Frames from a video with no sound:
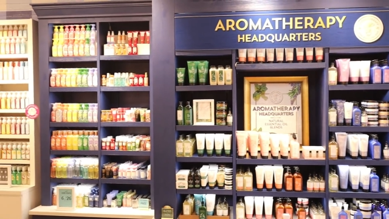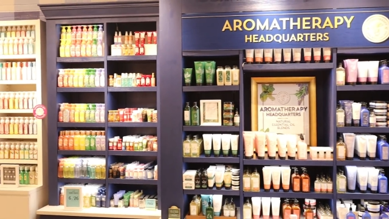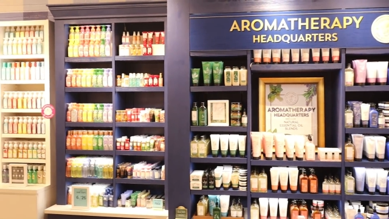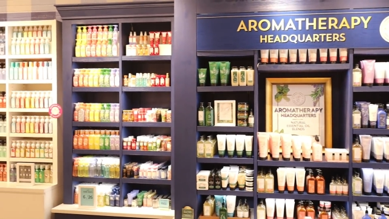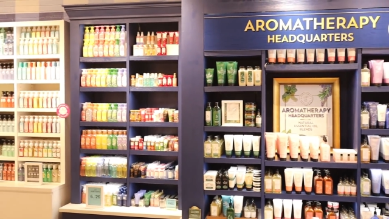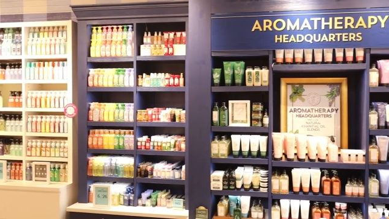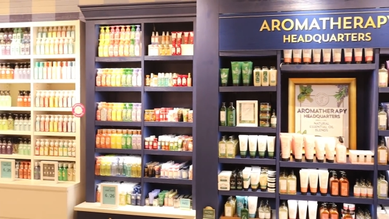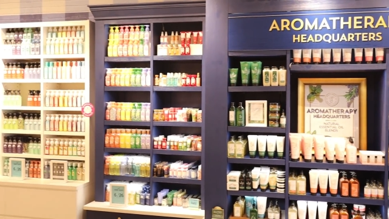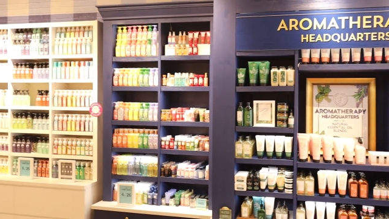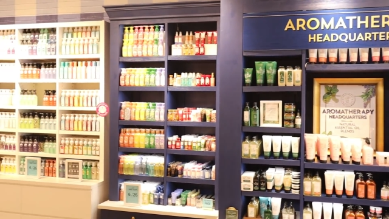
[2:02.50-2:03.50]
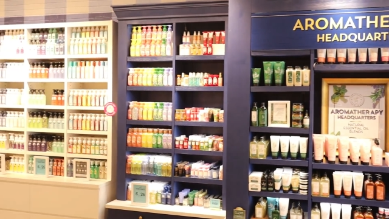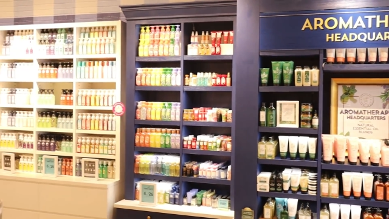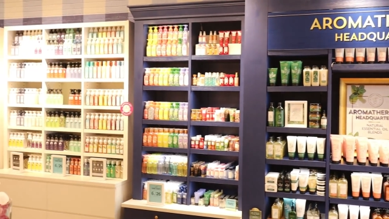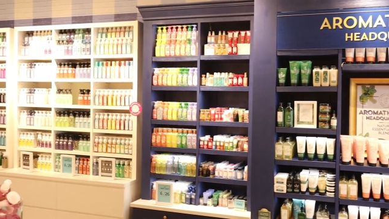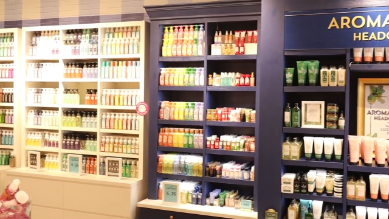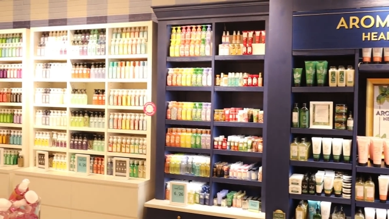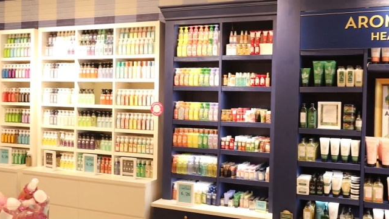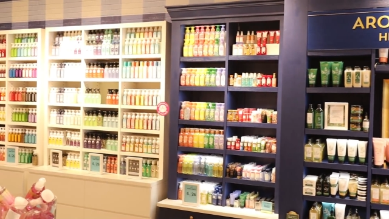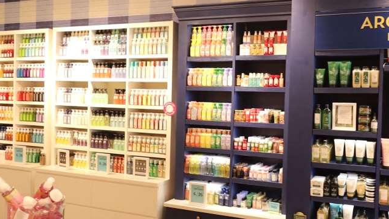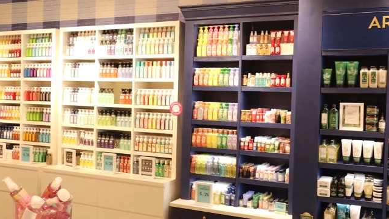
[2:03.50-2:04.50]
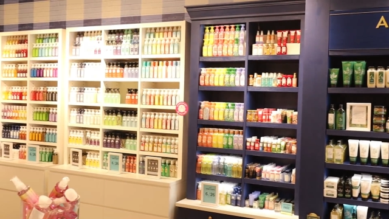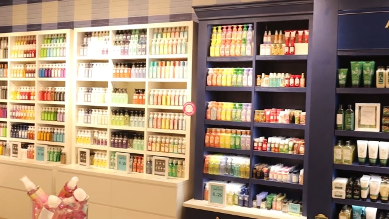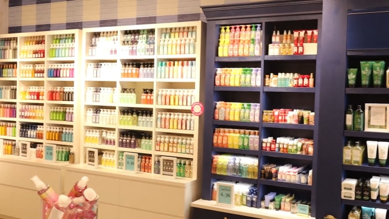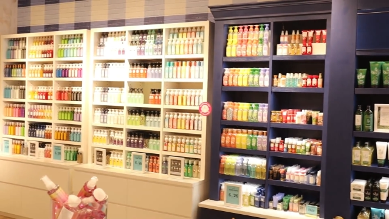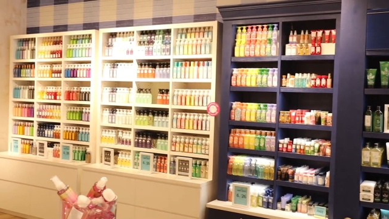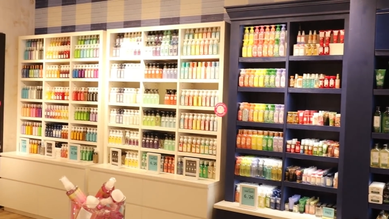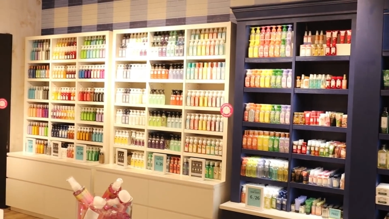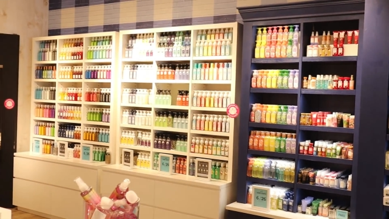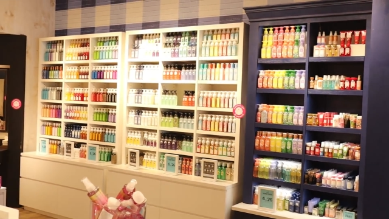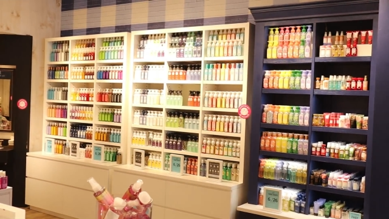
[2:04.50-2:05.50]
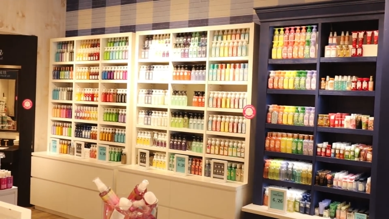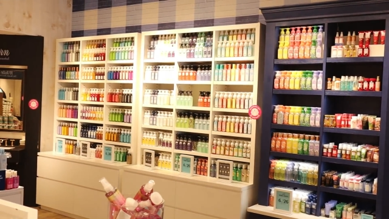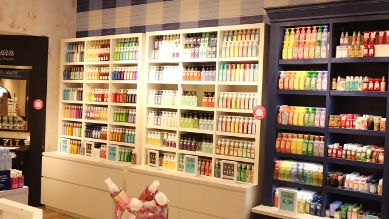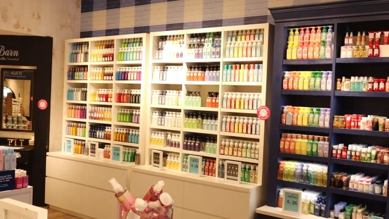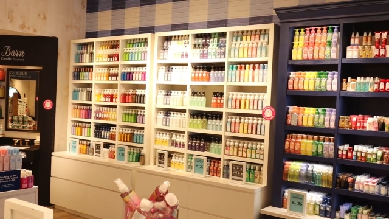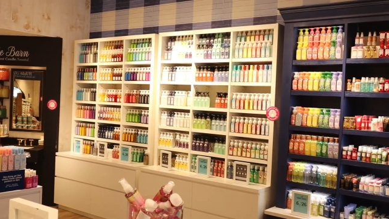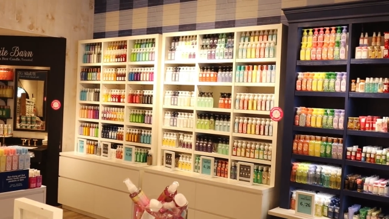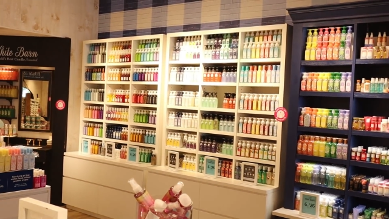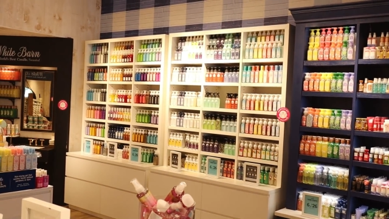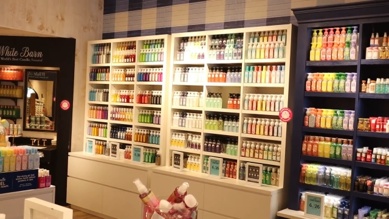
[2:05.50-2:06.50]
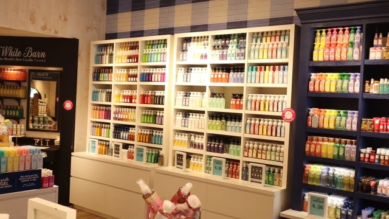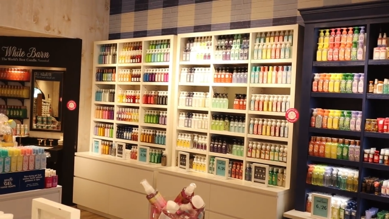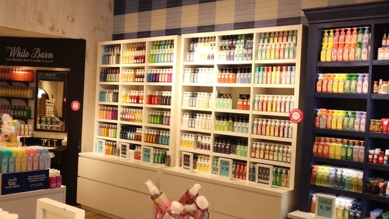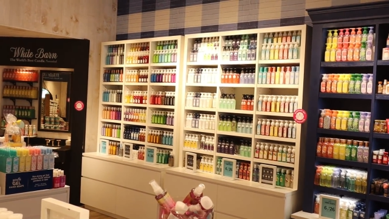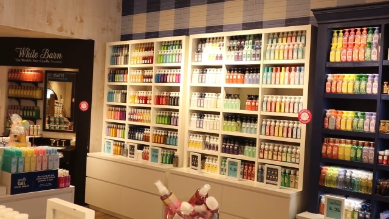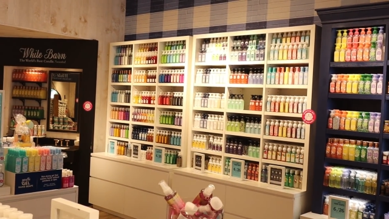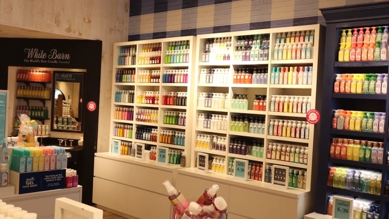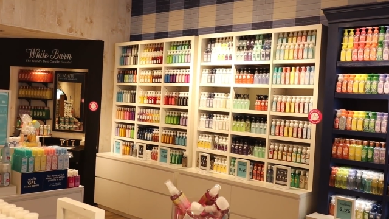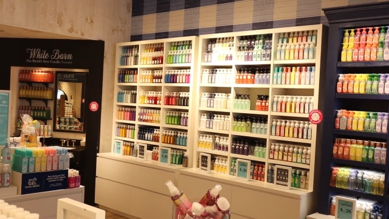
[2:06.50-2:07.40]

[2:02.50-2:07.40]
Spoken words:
No face is visible, so there are no lips to read.